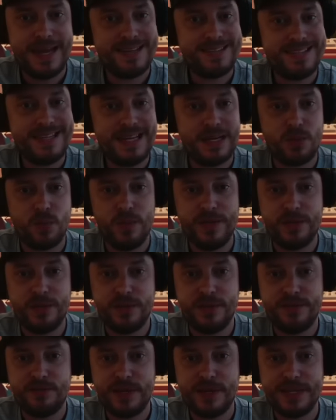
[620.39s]
Aztec
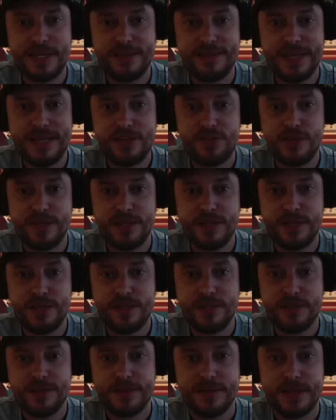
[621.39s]
Wheel. Let's try to get that triggered.
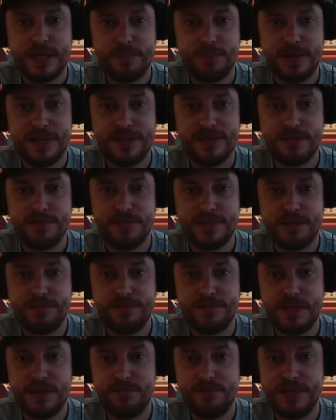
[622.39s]
Upgrade some
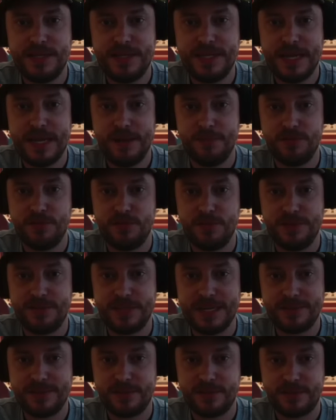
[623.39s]
stuff. ten free games, three
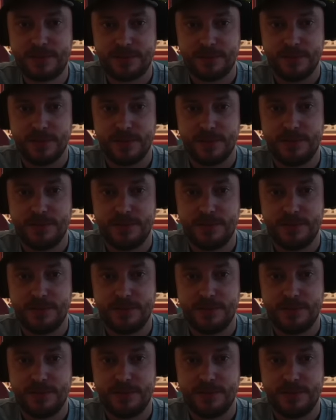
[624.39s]
scatters.